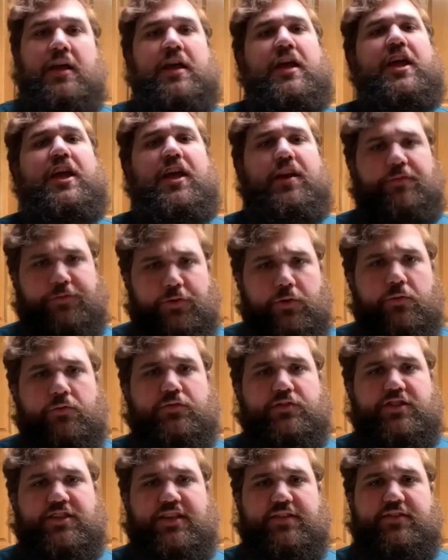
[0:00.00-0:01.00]
If you've
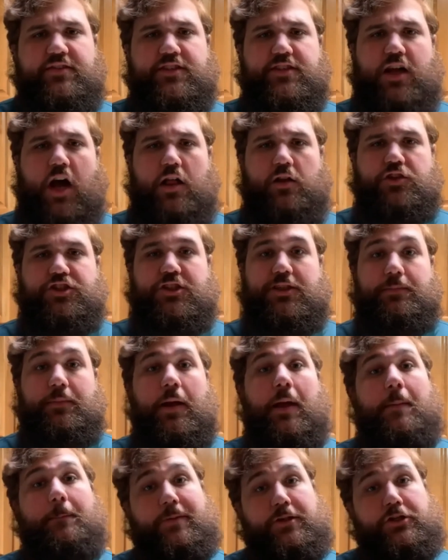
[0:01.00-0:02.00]
received a scholarship,
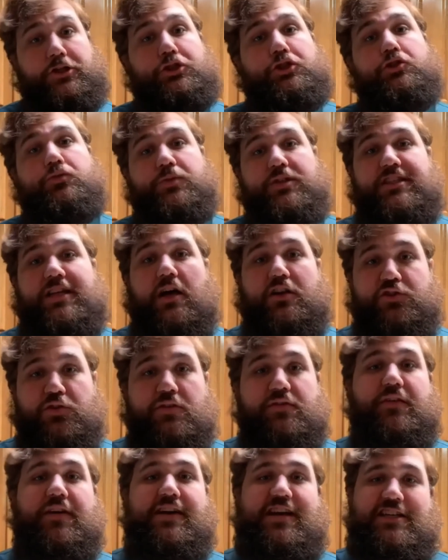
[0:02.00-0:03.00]
be sure to reach out to a
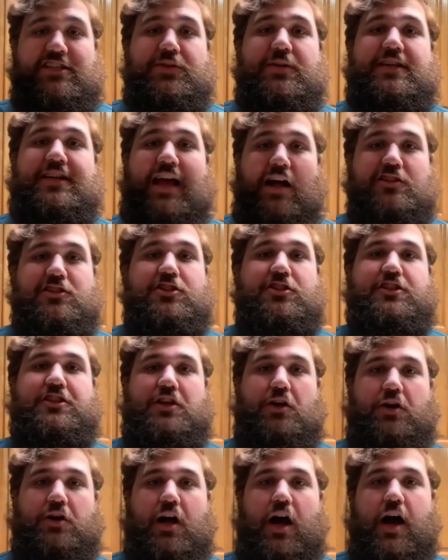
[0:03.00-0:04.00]
financial aid counselor at
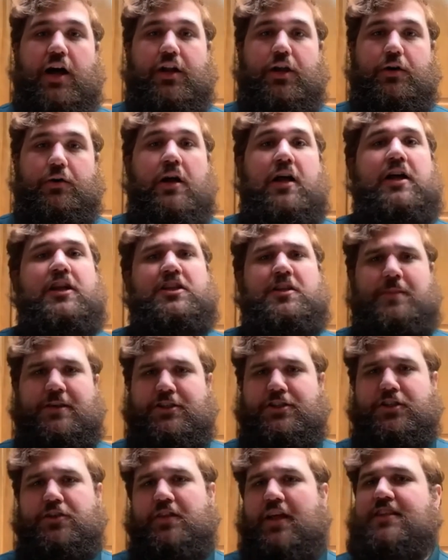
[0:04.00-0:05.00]
Delgado to make
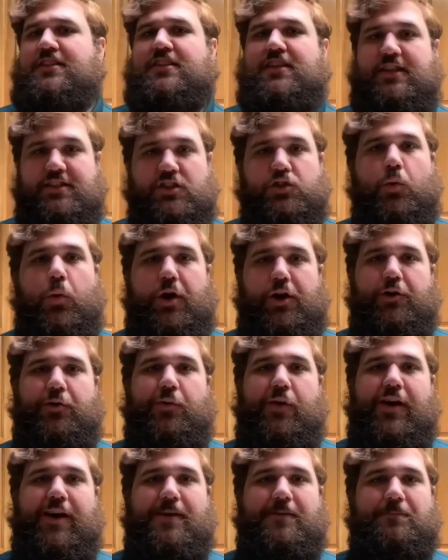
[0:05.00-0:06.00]
sure that gets squared
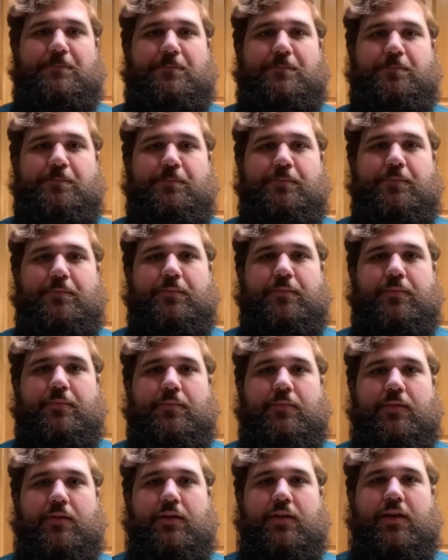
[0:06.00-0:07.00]
away.
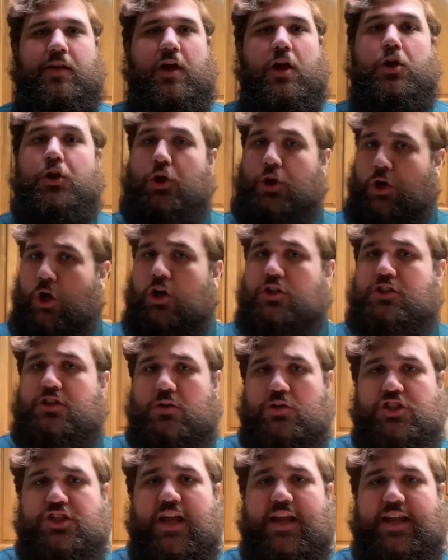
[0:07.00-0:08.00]
You can also
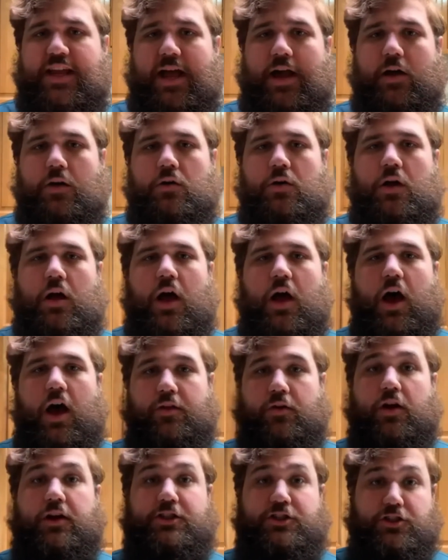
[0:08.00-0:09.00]
check out other
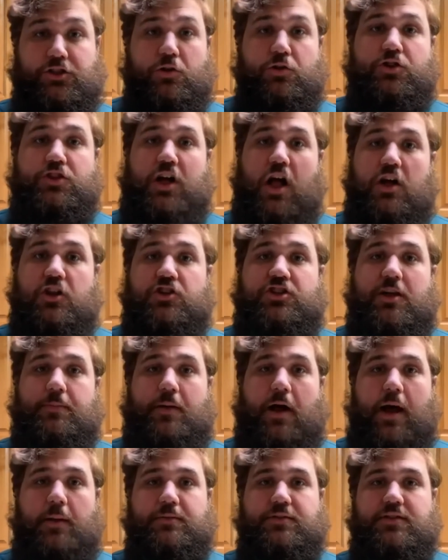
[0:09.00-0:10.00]
external scholarship
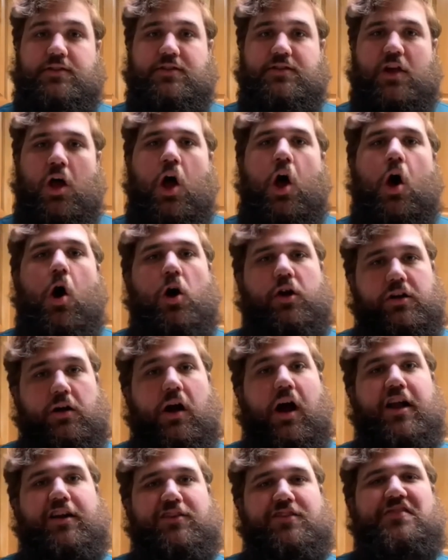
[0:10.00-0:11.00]
options on
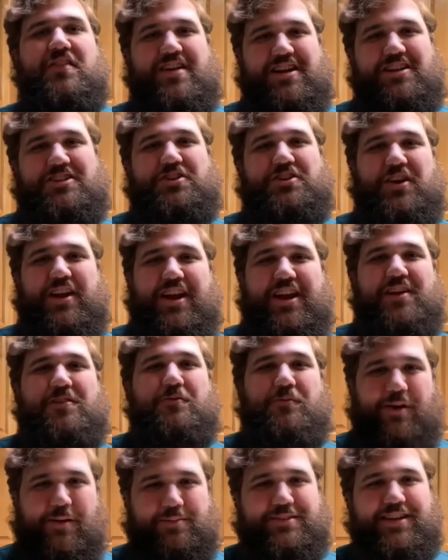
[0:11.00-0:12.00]
Delgado's financial aid
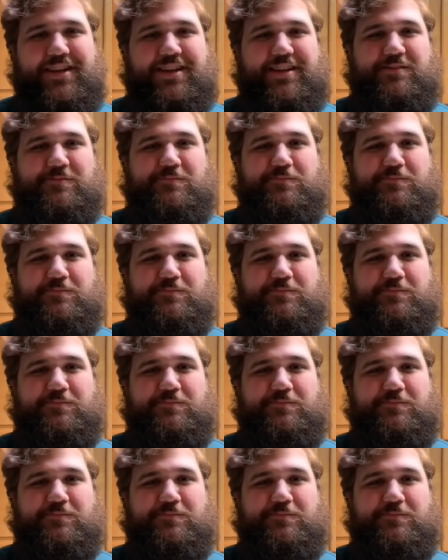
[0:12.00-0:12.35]
website.